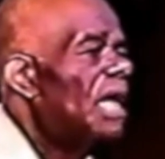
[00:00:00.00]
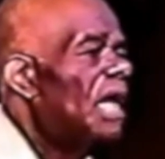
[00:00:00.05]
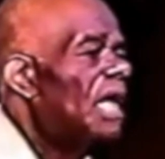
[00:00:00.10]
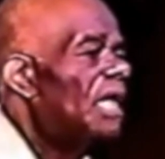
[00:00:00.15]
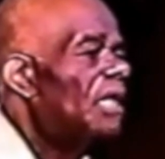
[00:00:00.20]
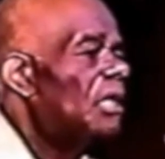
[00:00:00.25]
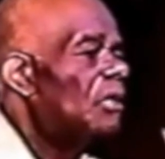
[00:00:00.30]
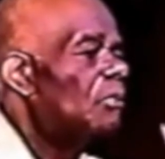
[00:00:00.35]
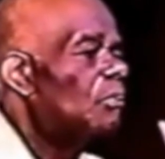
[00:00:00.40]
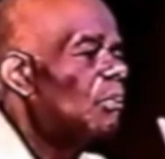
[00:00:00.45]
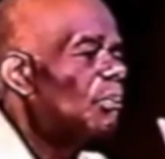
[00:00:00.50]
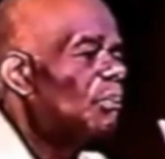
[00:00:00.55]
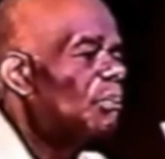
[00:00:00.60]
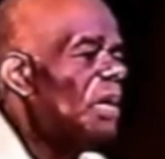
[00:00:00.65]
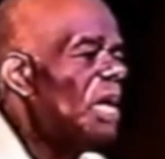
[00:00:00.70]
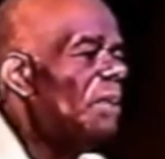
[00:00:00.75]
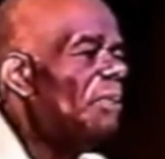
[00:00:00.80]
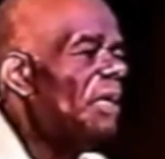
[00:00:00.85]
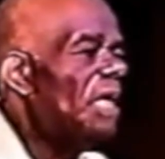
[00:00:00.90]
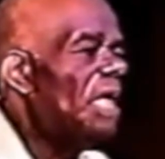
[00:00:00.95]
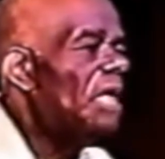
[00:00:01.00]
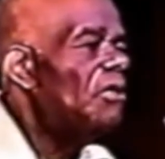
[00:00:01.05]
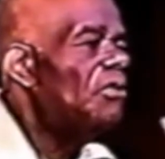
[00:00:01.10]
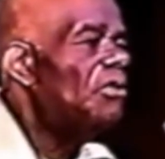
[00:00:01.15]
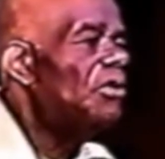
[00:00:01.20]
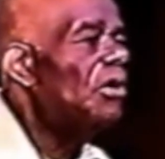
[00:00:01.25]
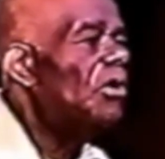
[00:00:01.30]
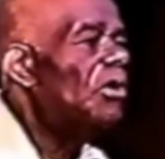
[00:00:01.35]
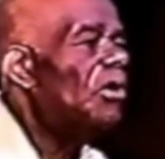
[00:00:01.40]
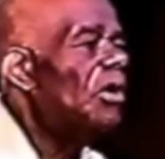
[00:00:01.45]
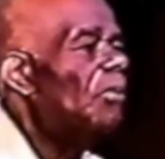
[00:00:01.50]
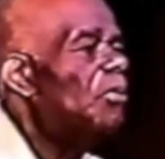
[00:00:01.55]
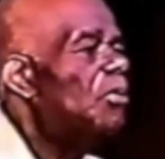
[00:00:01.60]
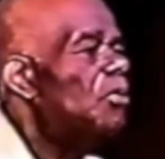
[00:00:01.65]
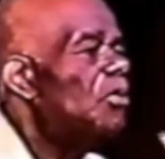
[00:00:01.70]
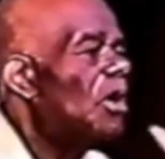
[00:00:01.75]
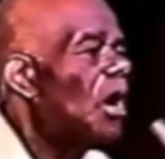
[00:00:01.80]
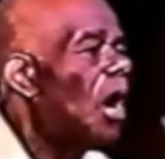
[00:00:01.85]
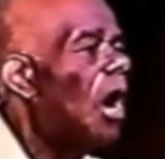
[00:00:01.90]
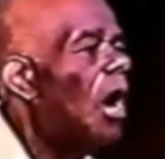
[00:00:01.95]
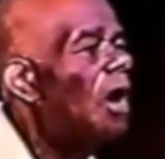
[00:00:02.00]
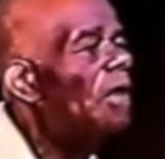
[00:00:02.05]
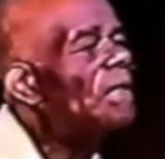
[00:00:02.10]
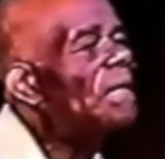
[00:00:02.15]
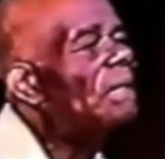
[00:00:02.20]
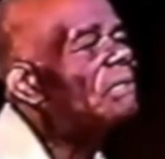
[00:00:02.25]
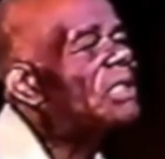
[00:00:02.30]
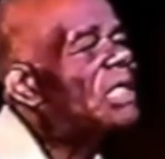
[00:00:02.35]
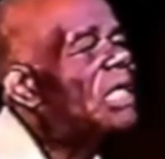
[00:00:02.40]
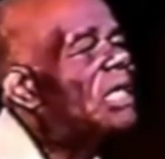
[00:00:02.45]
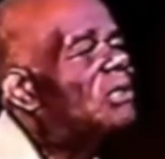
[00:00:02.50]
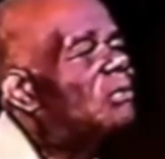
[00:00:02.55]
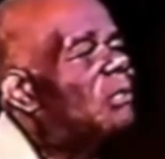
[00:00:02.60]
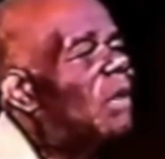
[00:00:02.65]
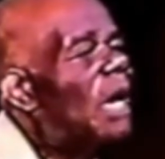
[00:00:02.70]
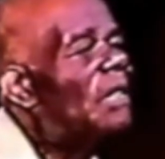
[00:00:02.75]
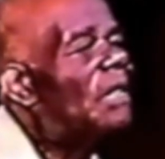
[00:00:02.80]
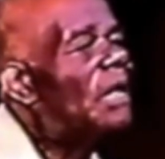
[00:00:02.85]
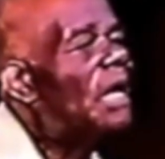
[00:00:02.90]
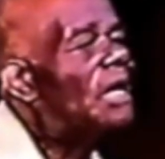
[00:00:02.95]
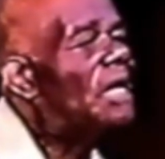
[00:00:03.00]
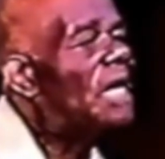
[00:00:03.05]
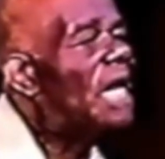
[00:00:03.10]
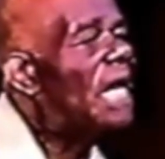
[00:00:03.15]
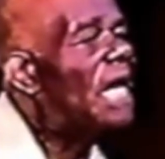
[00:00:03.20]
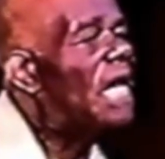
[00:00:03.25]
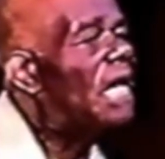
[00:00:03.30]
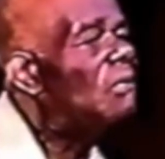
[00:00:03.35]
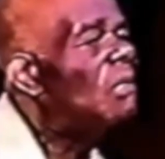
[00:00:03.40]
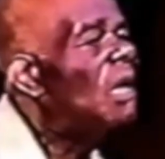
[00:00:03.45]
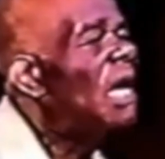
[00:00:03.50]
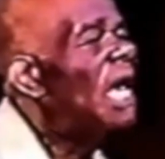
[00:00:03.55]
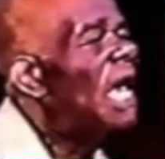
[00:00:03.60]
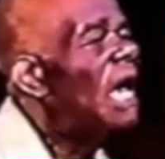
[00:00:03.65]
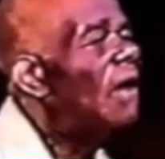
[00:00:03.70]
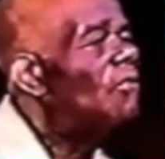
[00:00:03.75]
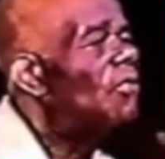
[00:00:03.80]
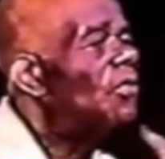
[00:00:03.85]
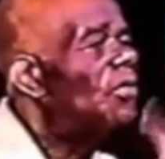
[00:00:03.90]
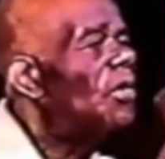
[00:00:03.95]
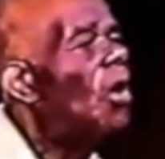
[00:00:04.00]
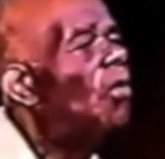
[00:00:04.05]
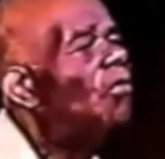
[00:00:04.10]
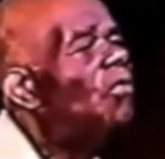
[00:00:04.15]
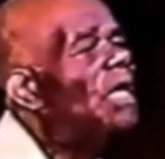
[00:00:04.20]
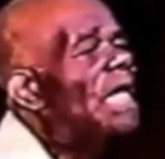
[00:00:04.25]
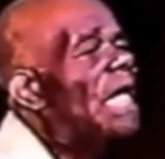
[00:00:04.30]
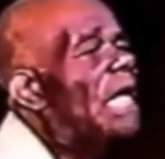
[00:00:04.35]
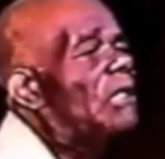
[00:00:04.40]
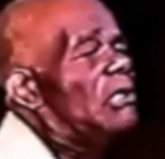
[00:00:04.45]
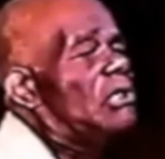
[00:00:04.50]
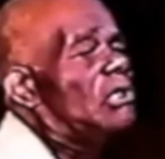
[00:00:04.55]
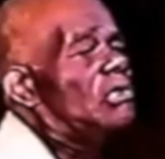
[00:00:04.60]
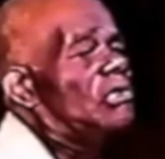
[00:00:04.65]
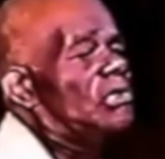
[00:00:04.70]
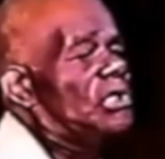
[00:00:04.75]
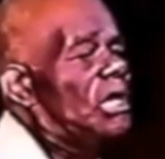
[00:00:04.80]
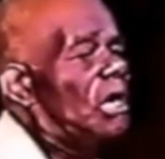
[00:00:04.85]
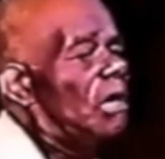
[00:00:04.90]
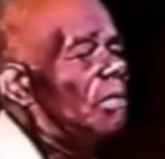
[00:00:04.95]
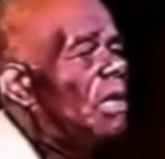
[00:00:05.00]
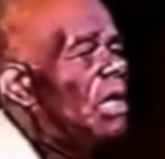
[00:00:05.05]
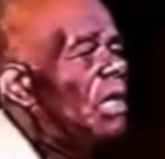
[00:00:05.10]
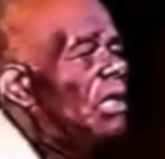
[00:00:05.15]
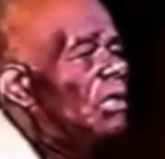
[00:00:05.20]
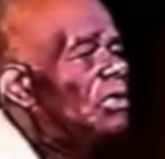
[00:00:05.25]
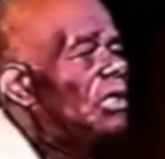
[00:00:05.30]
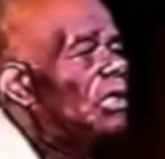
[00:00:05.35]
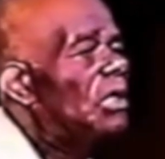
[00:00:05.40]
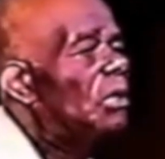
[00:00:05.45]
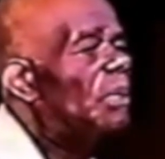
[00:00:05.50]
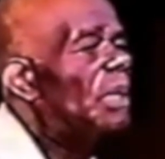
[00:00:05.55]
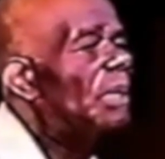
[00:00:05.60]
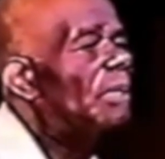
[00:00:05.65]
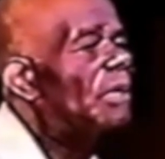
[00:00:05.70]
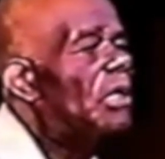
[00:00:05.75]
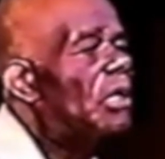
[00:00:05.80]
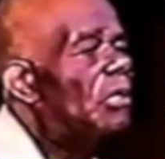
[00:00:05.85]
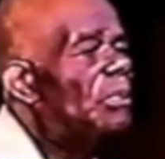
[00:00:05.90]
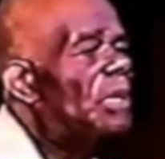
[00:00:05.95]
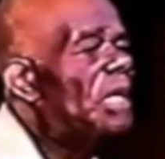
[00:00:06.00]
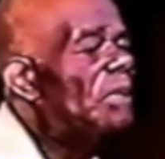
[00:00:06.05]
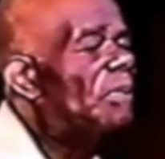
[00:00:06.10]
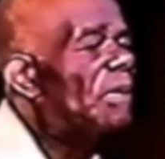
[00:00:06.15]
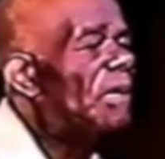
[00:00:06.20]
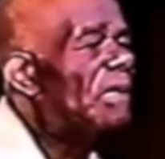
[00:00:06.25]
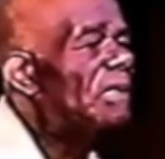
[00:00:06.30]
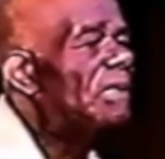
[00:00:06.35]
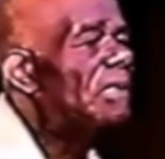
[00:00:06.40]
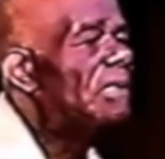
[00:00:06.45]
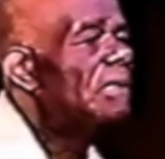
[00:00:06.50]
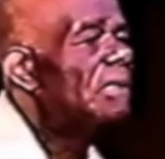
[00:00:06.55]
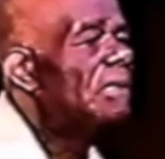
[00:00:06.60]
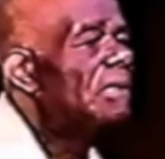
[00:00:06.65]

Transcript: And the people in Europe who call themselves by their name have no relationship to the biblical people